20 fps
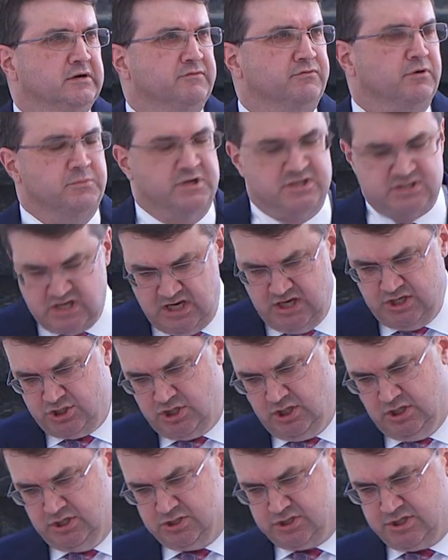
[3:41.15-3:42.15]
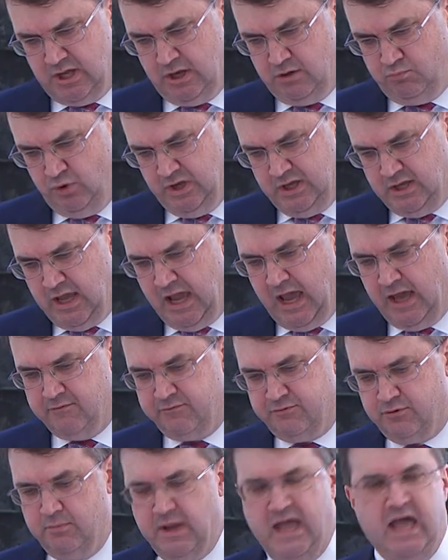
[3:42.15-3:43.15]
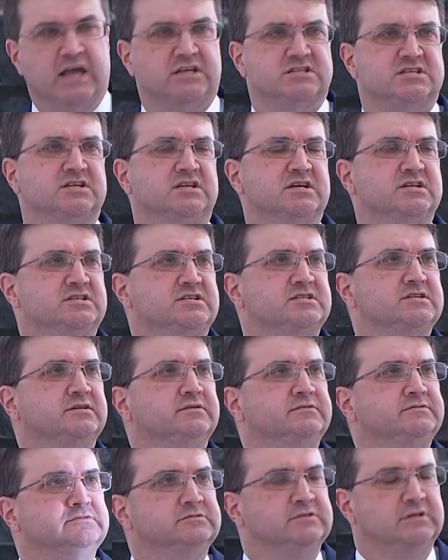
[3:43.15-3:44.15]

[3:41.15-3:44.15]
from the teachings that we get from Exodus,